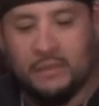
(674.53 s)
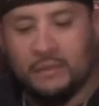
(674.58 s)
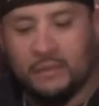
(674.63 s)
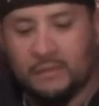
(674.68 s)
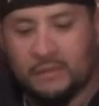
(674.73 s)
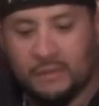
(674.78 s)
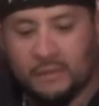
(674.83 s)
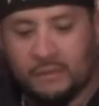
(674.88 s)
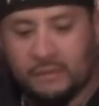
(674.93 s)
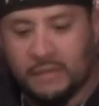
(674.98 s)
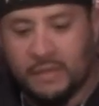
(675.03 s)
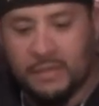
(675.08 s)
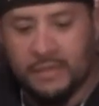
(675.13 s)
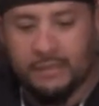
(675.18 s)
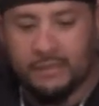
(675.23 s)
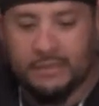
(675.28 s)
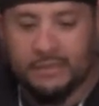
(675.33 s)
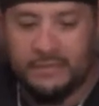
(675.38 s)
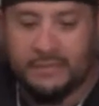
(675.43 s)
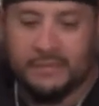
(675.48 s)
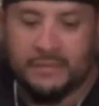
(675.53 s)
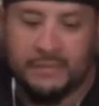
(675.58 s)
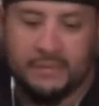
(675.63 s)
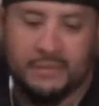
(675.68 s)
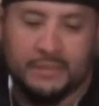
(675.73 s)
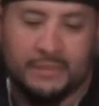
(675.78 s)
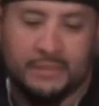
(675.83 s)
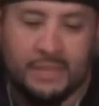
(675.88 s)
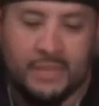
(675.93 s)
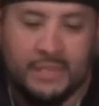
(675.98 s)
Alright, let's
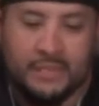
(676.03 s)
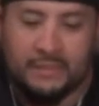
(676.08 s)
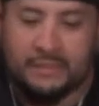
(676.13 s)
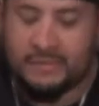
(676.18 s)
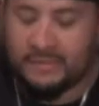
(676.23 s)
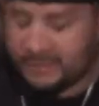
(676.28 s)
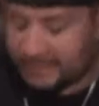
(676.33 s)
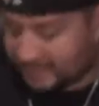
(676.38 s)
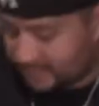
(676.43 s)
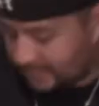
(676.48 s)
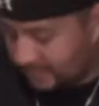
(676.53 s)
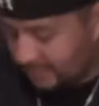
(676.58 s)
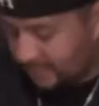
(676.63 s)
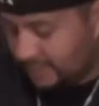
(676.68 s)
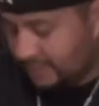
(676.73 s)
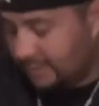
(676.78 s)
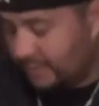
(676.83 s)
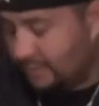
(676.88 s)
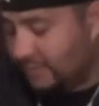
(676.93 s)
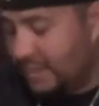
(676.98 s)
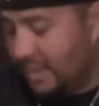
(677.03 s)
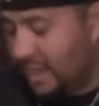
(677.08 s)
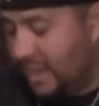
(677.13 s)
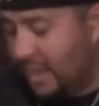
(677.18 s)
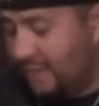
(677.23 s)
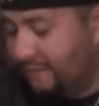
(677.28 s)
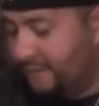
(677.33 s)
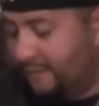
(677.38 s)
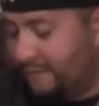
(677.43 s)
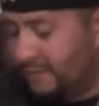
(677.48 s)
see. Next, we
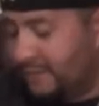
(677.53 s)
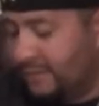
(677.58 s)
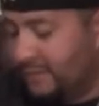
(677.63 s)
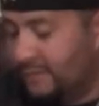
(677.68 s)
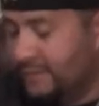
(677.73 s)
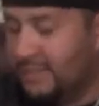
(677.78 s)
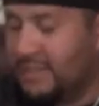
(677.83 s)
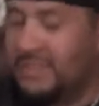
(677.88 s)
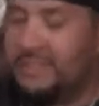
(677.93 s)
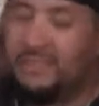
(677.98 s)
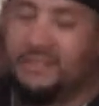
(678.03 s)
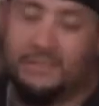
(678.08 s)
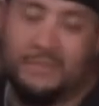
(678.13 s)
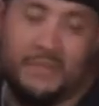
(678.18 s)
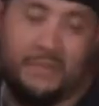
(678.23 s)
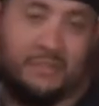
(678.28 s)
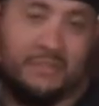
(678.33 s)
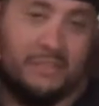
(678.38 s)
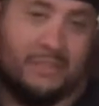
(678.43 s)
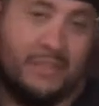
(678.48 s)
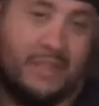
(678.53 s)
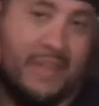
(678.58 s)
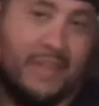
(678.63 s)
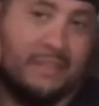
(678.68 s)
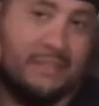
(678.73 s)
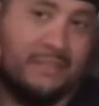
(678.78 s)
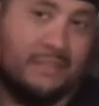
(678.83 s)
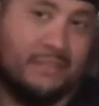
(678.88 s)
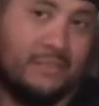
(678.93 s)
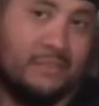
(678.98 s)
have, this to me was a
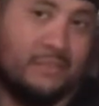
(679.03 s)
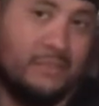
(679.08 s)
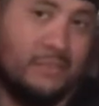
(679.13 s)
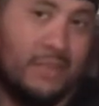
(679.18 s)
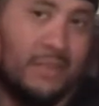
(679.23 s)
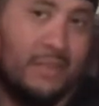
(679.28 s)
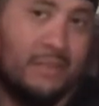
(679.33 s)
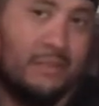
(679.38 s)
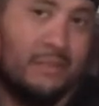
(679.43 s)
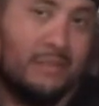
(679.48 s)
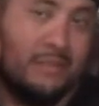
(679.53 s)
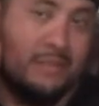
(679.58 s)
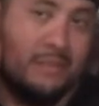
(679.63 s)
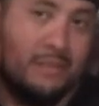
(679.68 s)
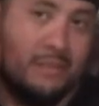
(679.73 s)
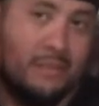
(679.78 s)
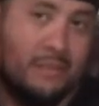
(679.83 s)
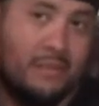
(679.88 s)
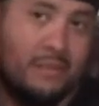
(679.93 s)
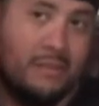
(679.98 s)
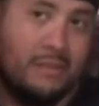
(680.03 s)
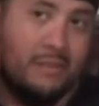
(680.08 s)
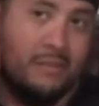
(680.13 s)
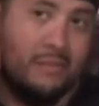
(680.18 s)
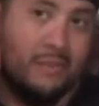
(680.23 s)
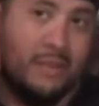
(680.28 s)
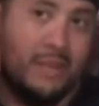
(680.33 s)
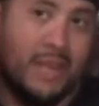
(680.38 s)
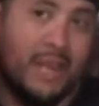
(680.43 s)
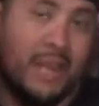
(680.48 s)
classic too,
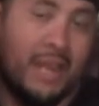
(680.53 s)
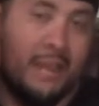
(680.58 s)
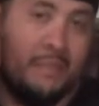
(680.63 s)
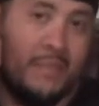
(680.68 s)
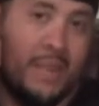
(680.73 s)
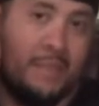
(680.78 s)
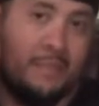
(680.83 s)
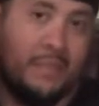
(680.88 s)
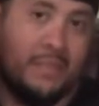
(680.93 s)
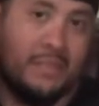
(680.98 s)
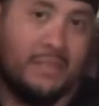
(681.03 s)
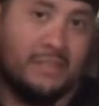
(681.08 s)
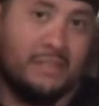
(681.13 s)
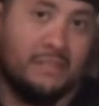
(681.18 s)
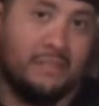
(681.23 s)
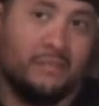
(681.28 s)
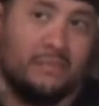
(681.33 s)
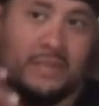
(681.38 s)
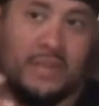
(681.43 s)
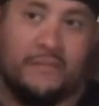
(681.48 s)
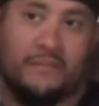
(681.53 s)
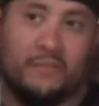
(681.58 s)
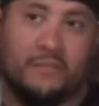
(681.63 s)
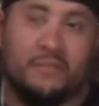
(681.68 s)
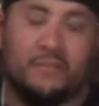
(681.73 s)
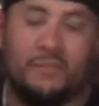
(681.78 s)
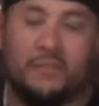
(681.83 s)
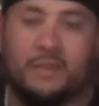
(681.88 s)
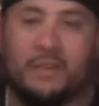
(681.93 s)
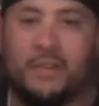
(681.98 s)
when I had my PS2 when I
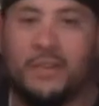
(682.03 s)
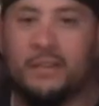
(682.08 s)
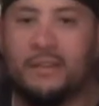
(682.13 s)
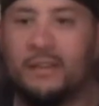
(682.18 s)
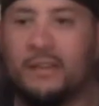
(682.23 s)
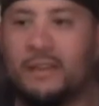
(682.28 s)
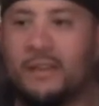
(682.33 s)
first bought it.